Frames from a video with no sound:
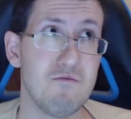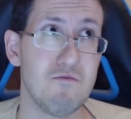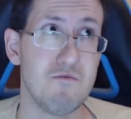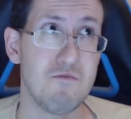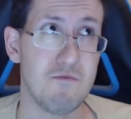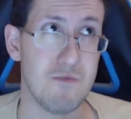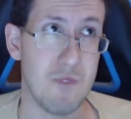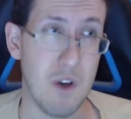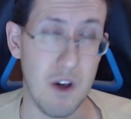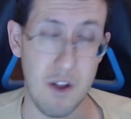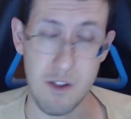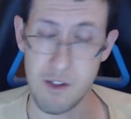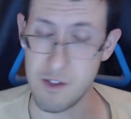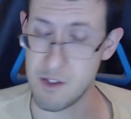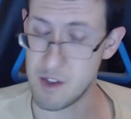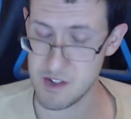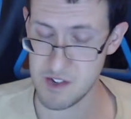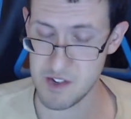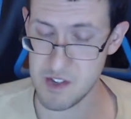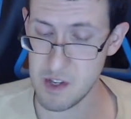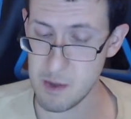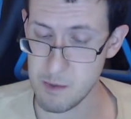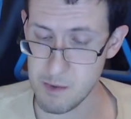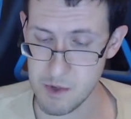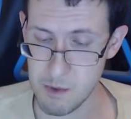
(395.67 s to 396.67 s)
That this
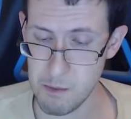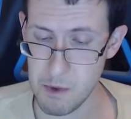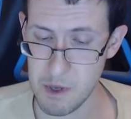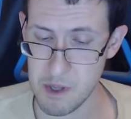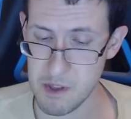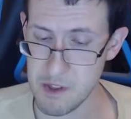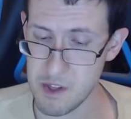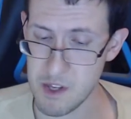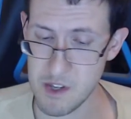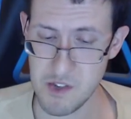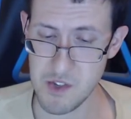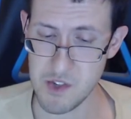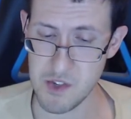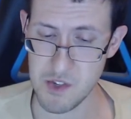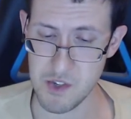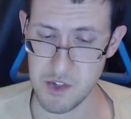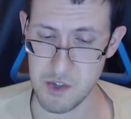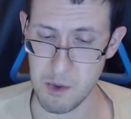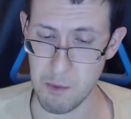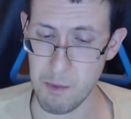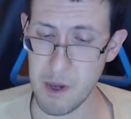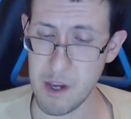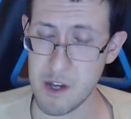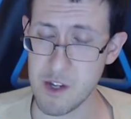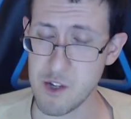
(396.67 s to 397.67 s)
seems to be this is the
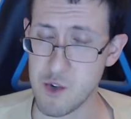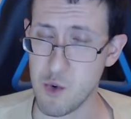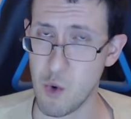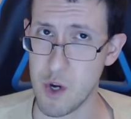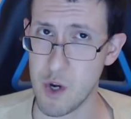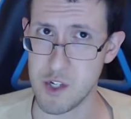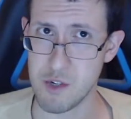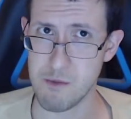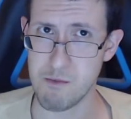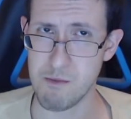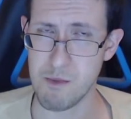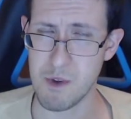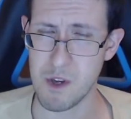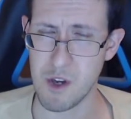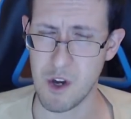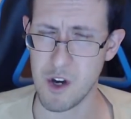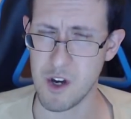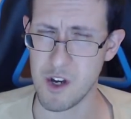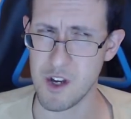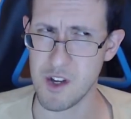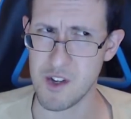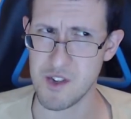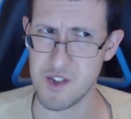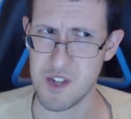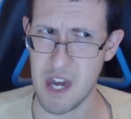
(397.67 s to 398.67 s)
biggest question
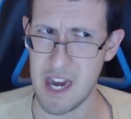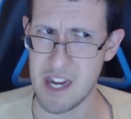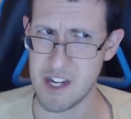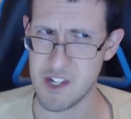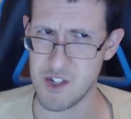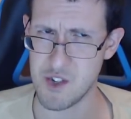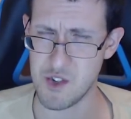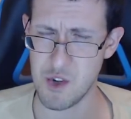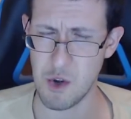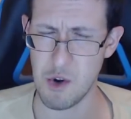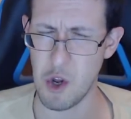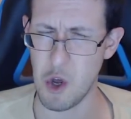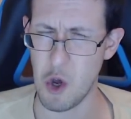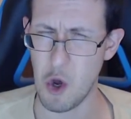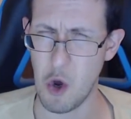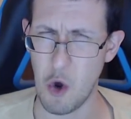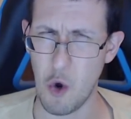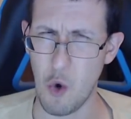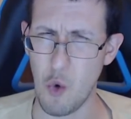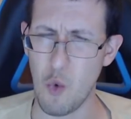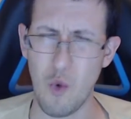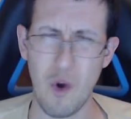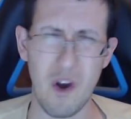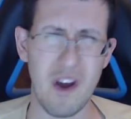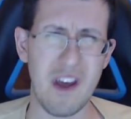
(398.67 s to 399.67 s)
because I just don't
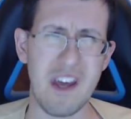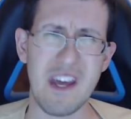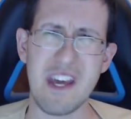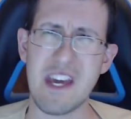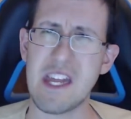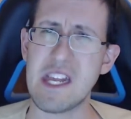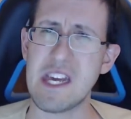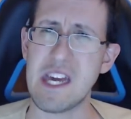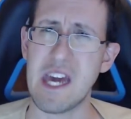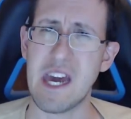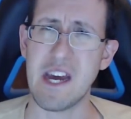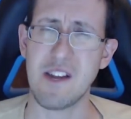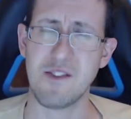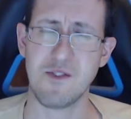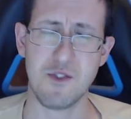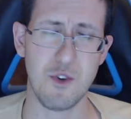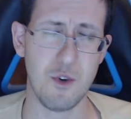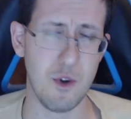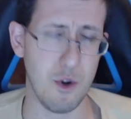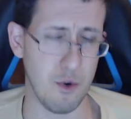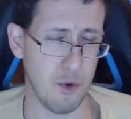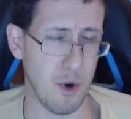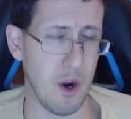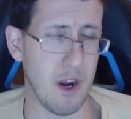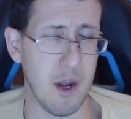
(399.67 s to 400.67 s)
know any answer to
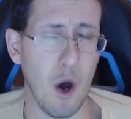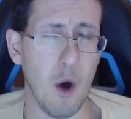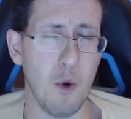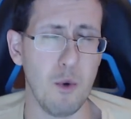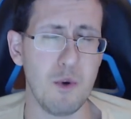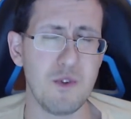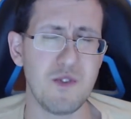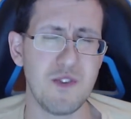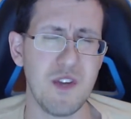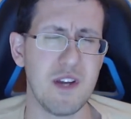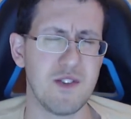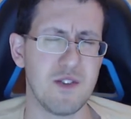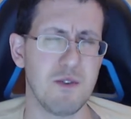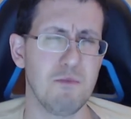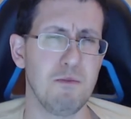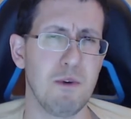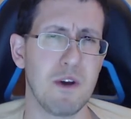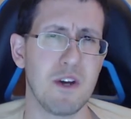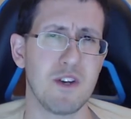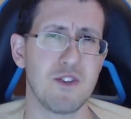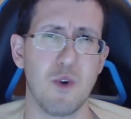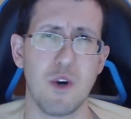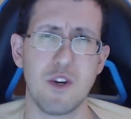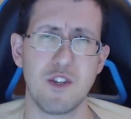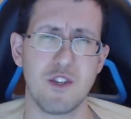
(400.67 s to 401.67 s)
it. And right now, I would say it's the
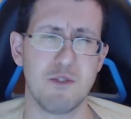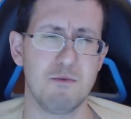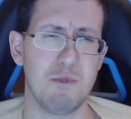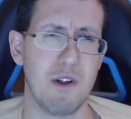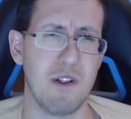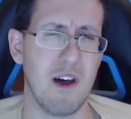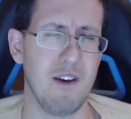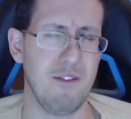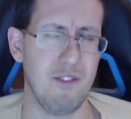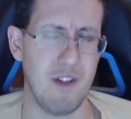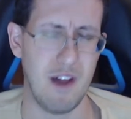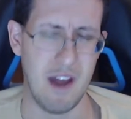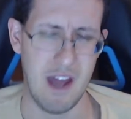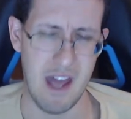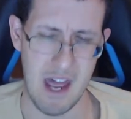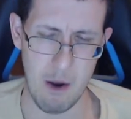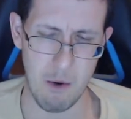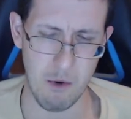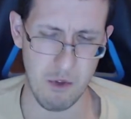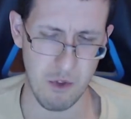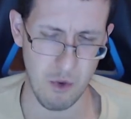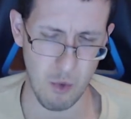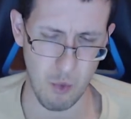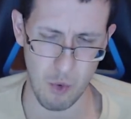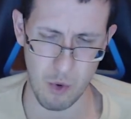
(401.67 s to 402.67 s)
biggest question in my life. Like, how
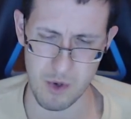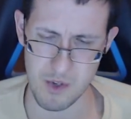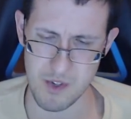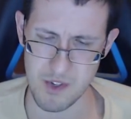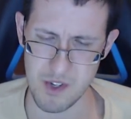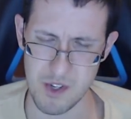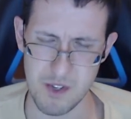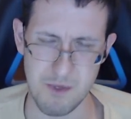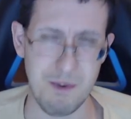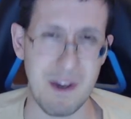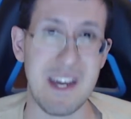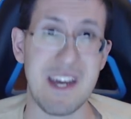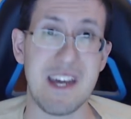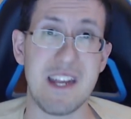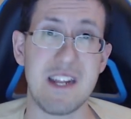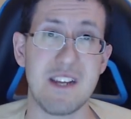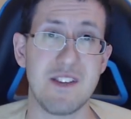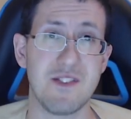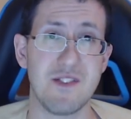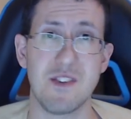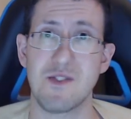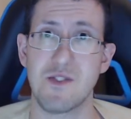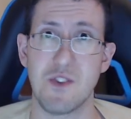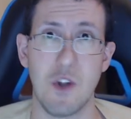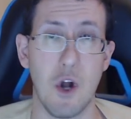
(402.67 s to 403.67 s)
in the world does this make any
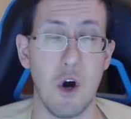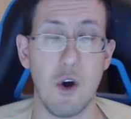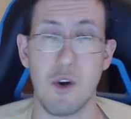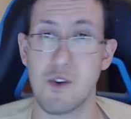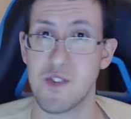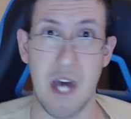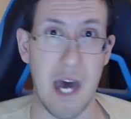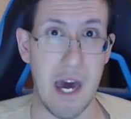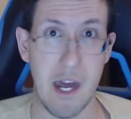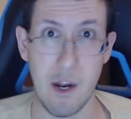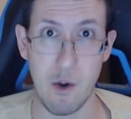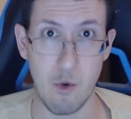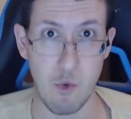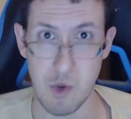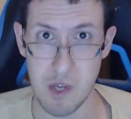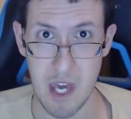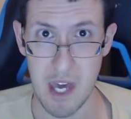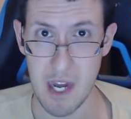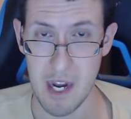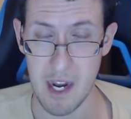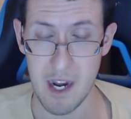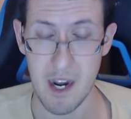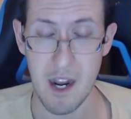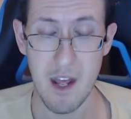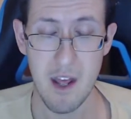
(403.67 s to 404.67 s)
sense at all? Because I don't
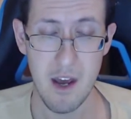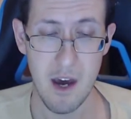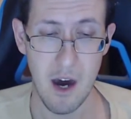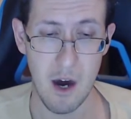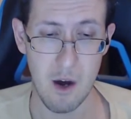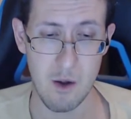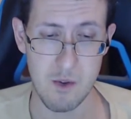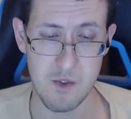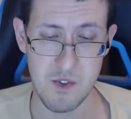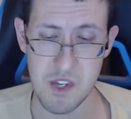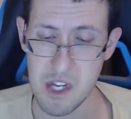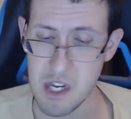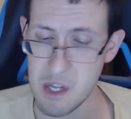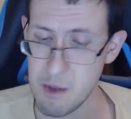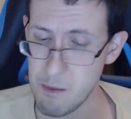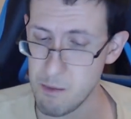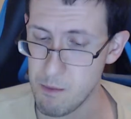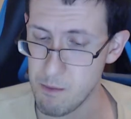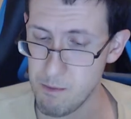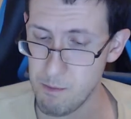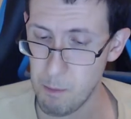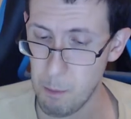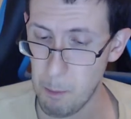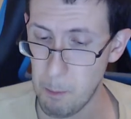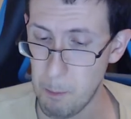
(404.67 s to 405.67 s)
get it. I don't see any
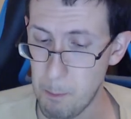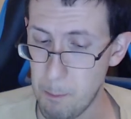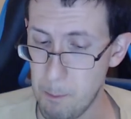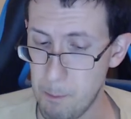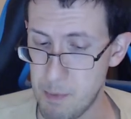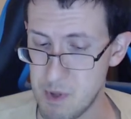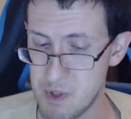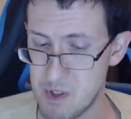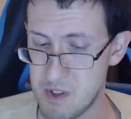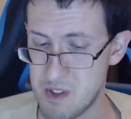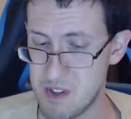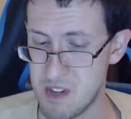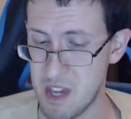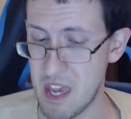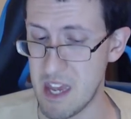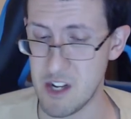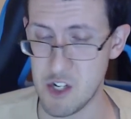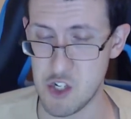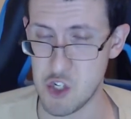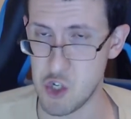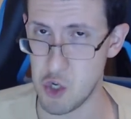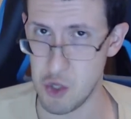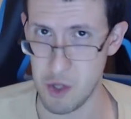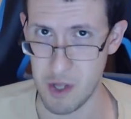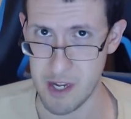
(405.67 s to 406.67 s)

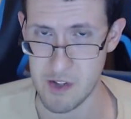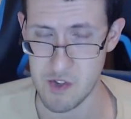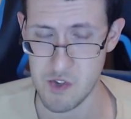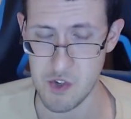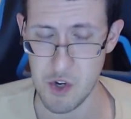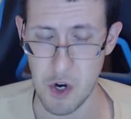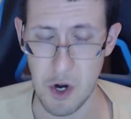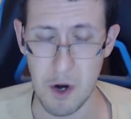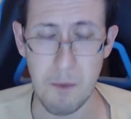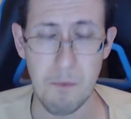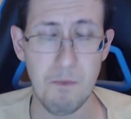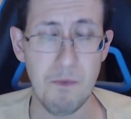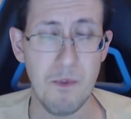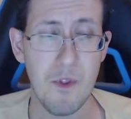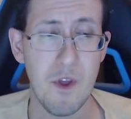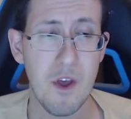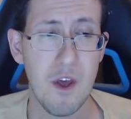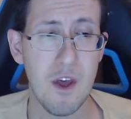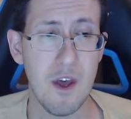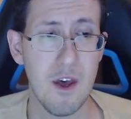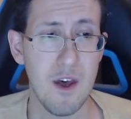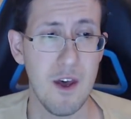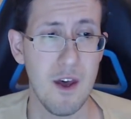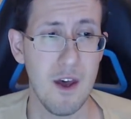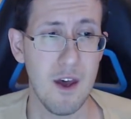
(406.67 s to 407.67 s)
potential answer.
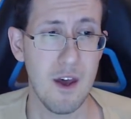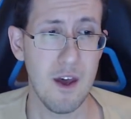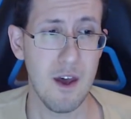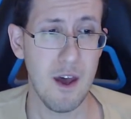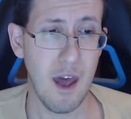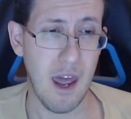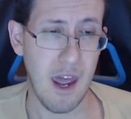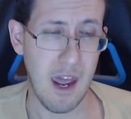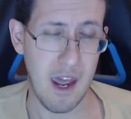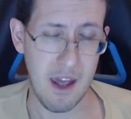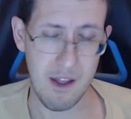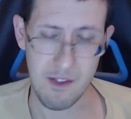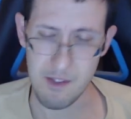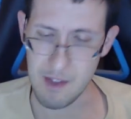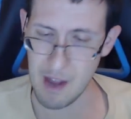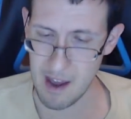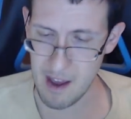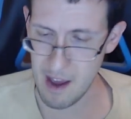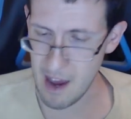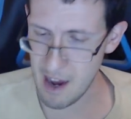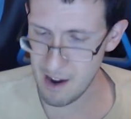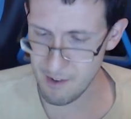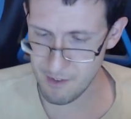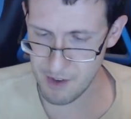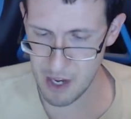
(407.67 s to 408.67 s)
And I,
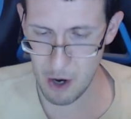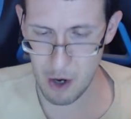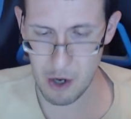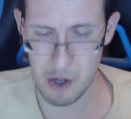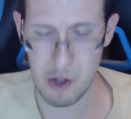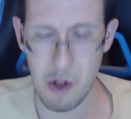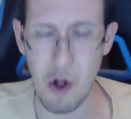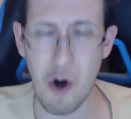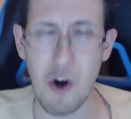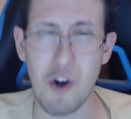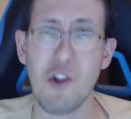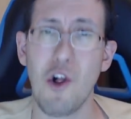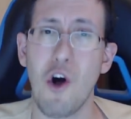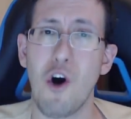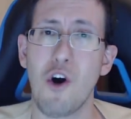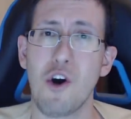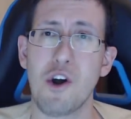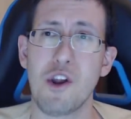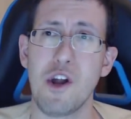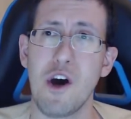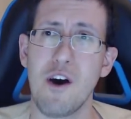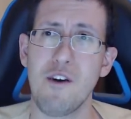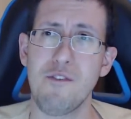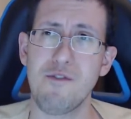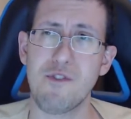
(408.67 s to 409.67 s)
have carried on long
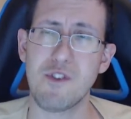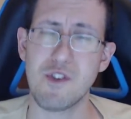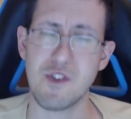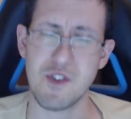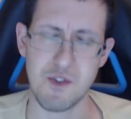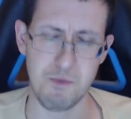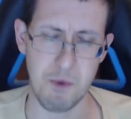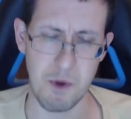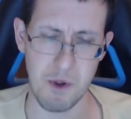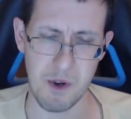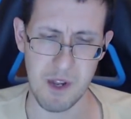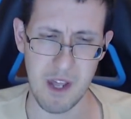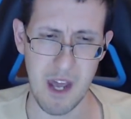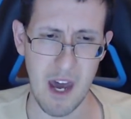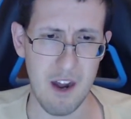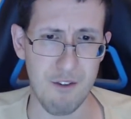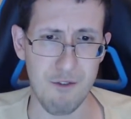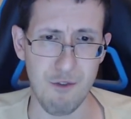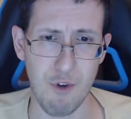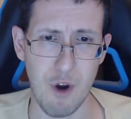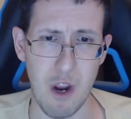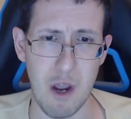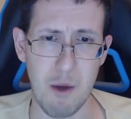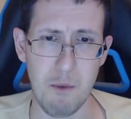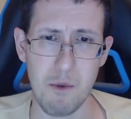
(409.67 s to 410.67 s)
enough. This has been kind of
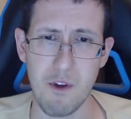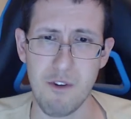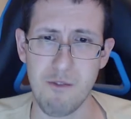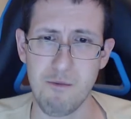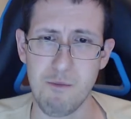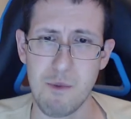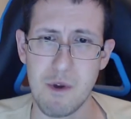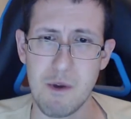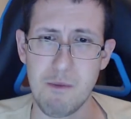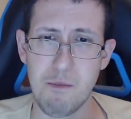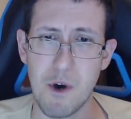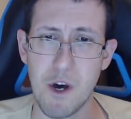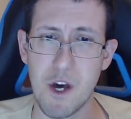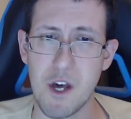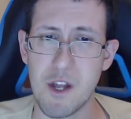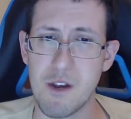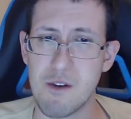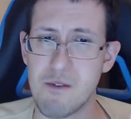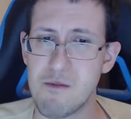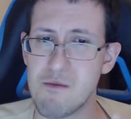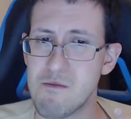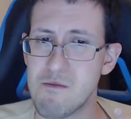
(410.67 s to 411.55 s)
rambly of me, but